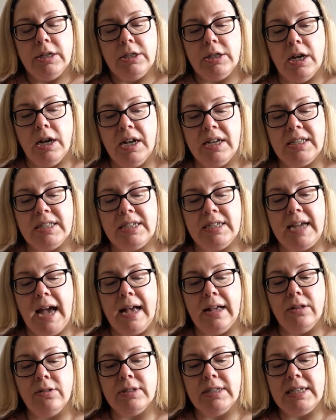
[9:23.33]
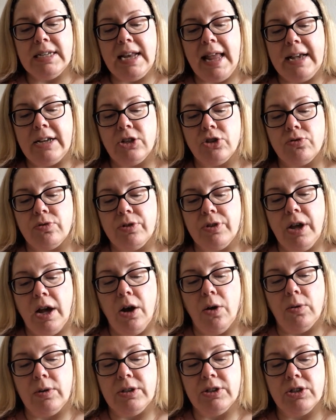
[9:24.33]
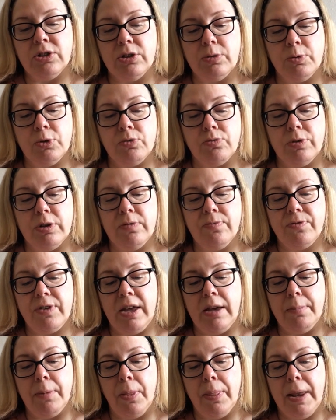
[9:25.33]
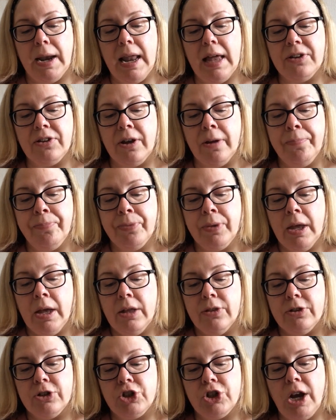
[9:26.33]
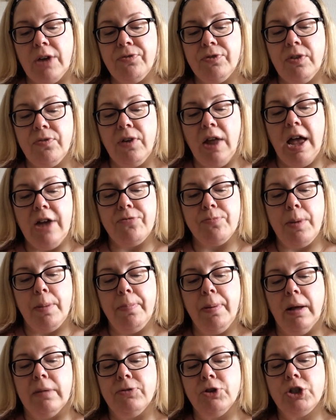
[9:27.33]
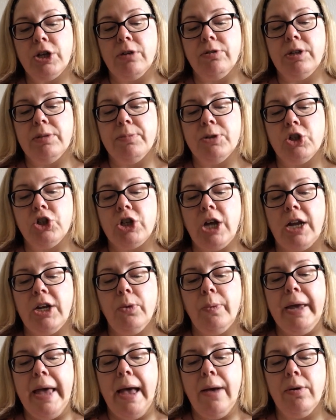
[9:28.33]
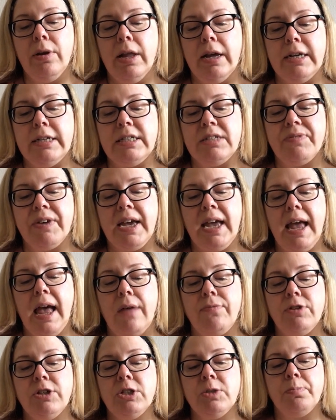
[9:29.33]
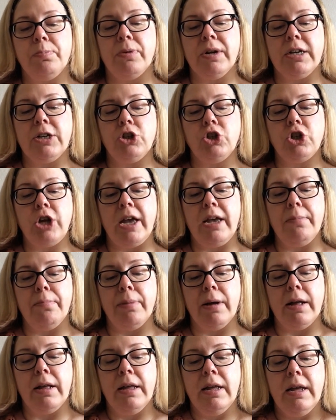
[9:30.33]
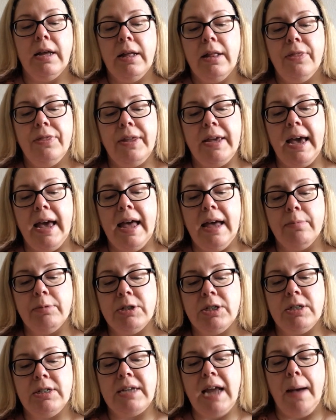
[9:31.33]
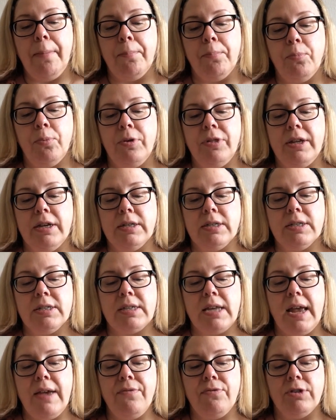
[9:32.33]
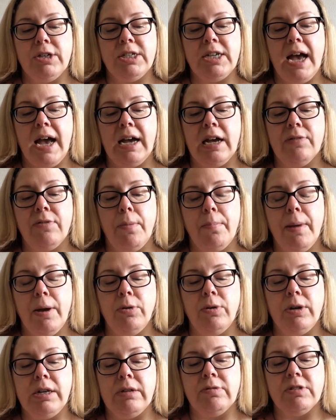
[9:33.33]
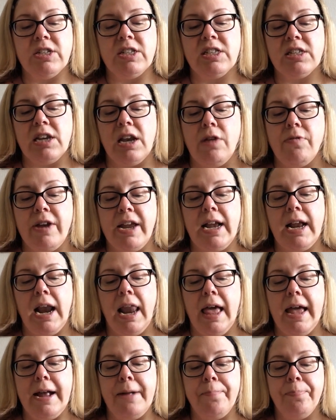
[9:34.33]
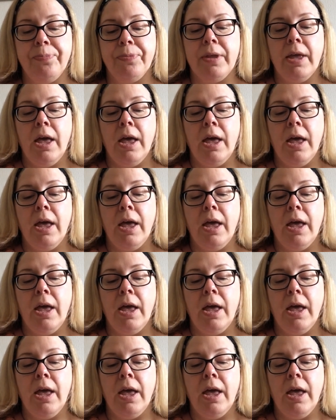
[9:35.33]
Darkus dangled his legs through the hole until there was room for him on the ladder. The shaft of light from above showed him the shadowy outlines of a cavernous brick chamber. The air was damp with the unsavoury tang of ammonia and slurry clay.